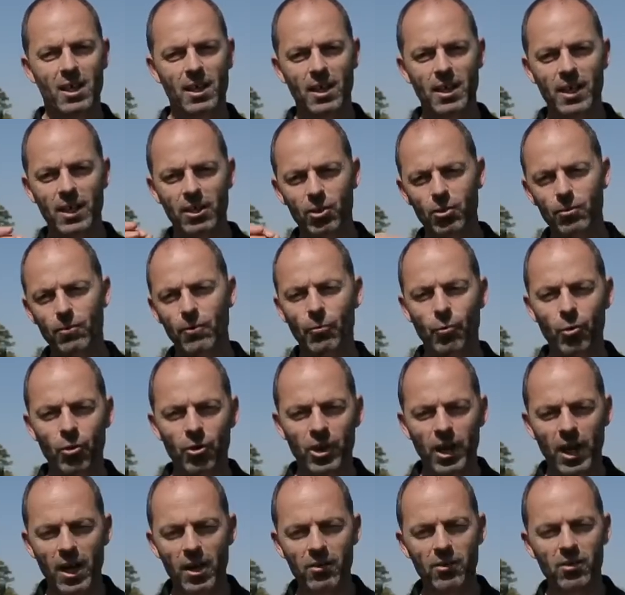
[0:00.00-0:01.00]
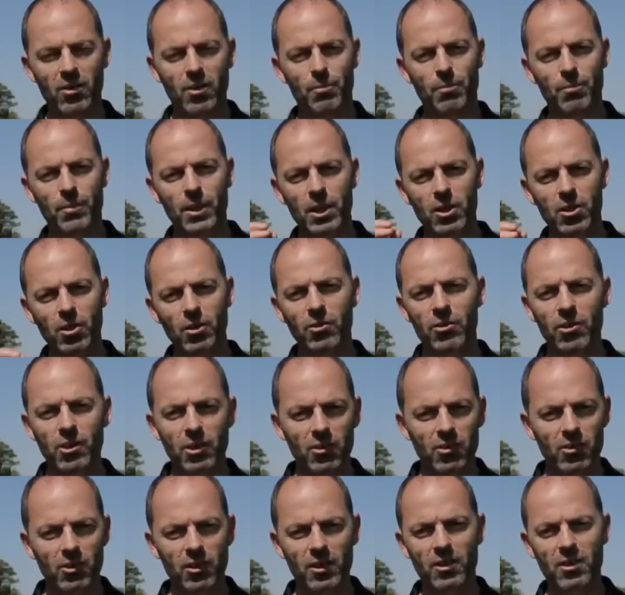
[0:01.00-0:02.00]
get to the workouts, be
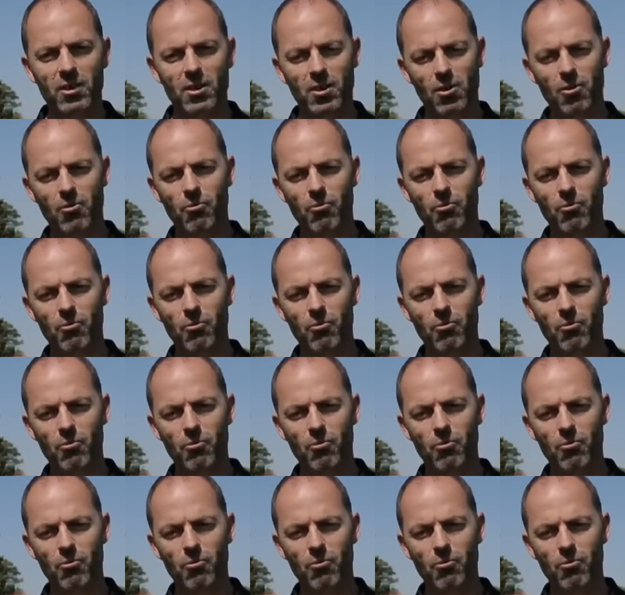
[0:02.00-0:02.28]
consistent,